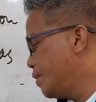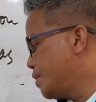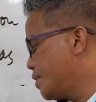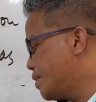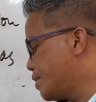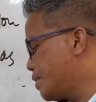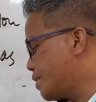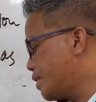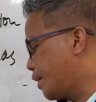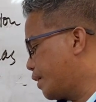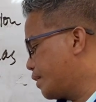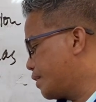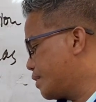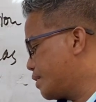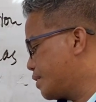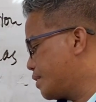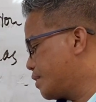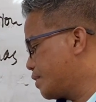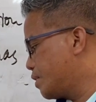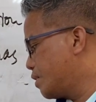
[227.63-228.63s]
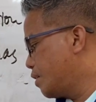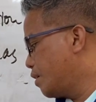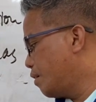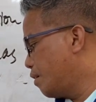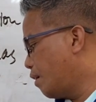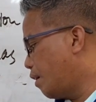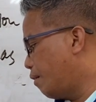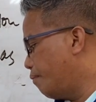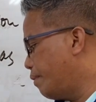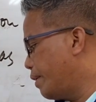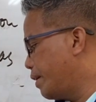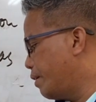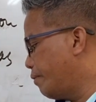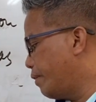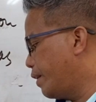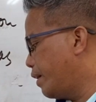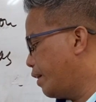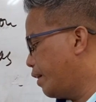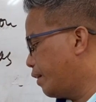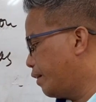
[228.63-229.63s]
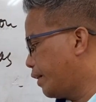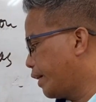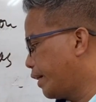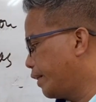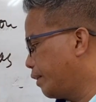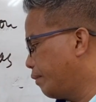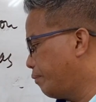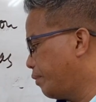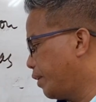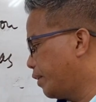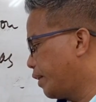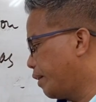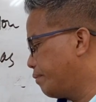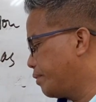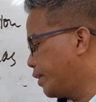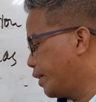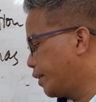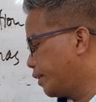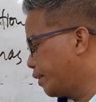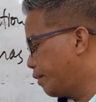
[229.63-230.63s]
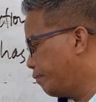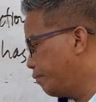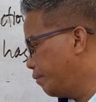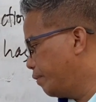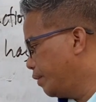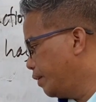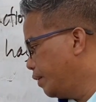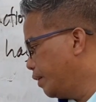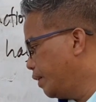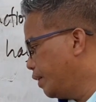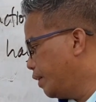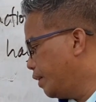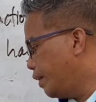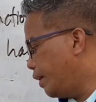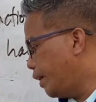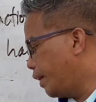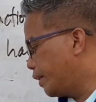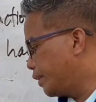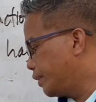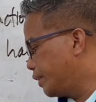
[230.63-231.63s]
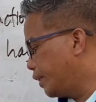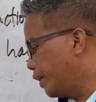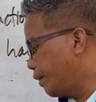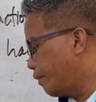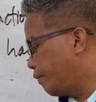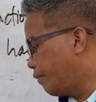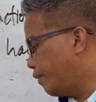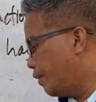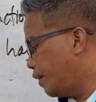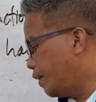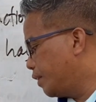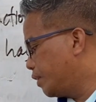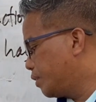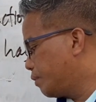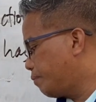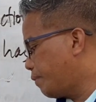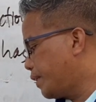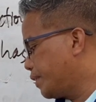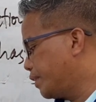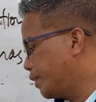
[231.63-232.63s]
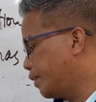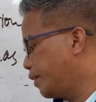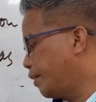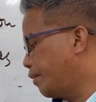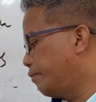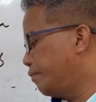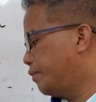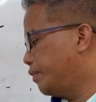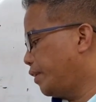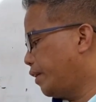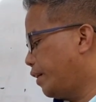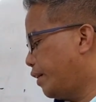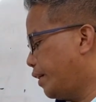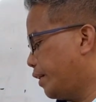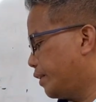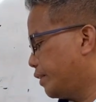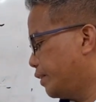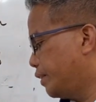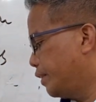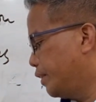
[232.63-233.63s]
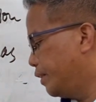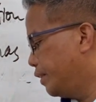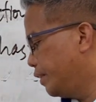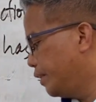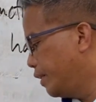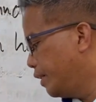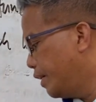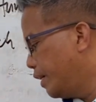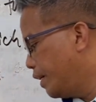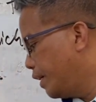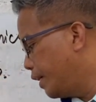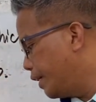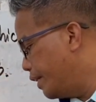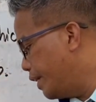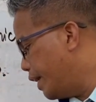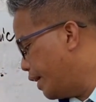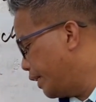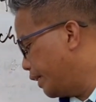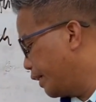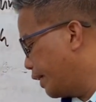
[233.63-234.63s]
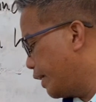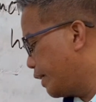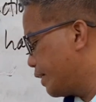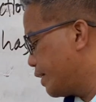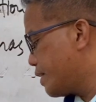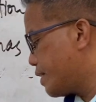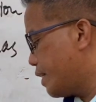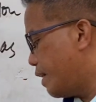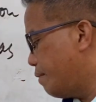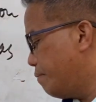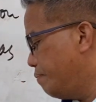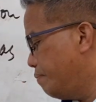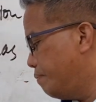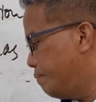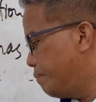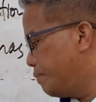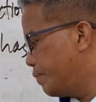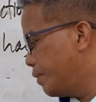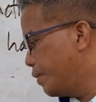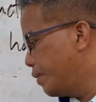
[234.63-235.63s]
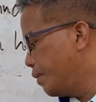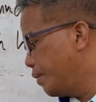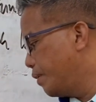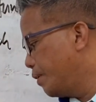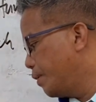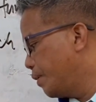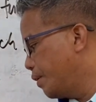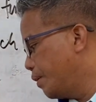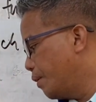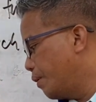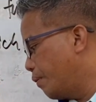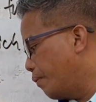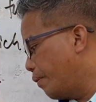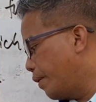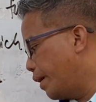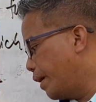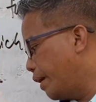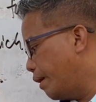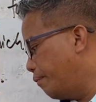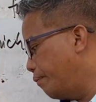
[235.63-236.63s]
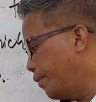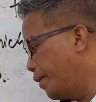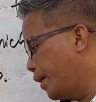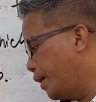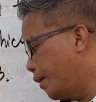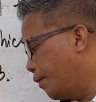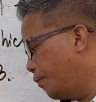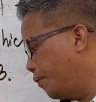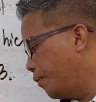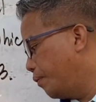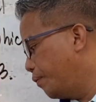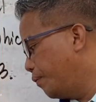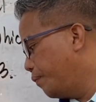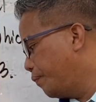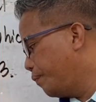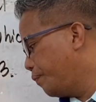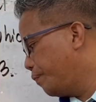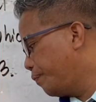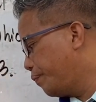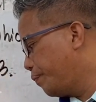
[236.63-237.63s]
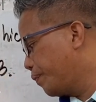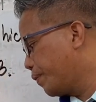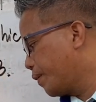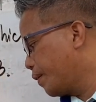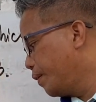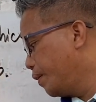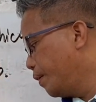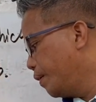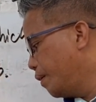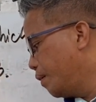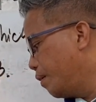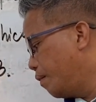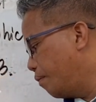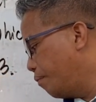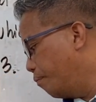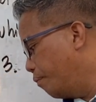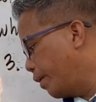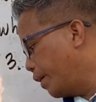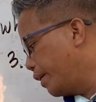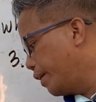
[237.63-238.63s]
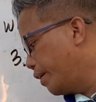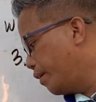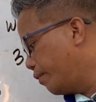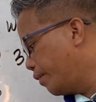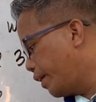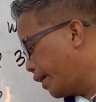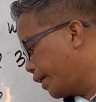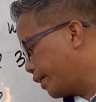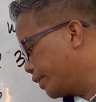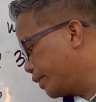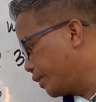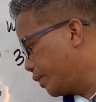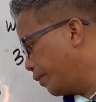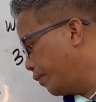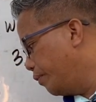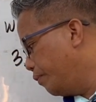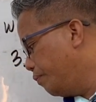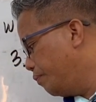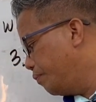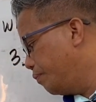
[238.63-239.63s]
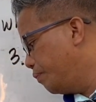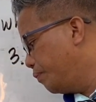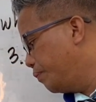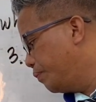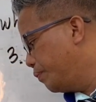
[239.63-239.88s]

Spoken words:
6. By the way, here negative 3 times negative x equals positive 3x. Then get the sum. We have now bring down x cubed.